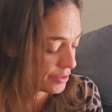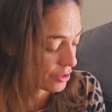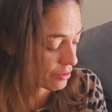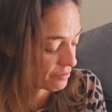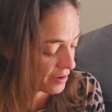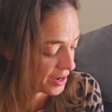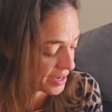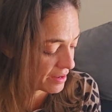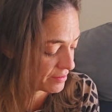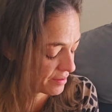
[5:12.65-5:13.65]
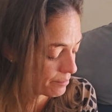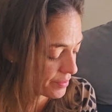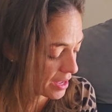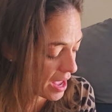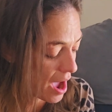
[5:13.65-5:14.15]
You're finding
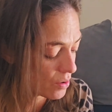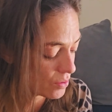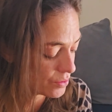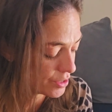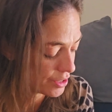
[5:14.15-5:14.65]
something out